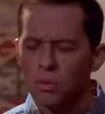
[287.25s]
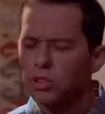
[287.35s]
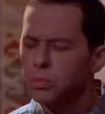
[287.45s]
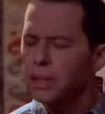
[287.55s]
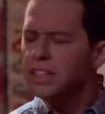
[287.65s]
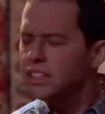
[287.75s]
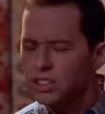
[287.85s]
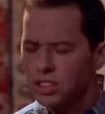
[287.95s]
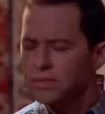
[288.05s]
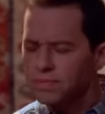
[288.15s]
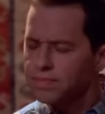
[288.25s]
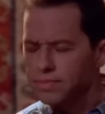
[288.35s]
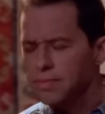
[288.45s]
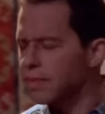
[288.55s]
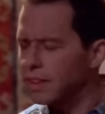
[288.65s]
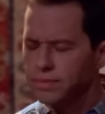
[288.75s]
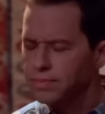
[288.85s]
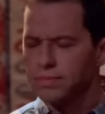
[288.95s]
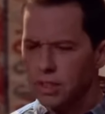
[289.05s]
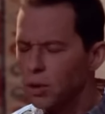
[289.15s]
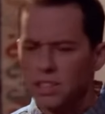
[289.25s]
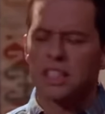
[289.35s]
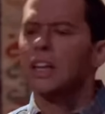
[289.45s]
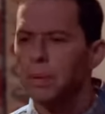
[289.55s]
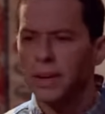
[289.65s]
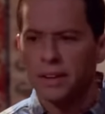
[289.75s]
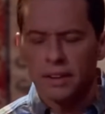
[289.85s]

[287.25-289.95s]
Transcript: Would you please just go to sleep?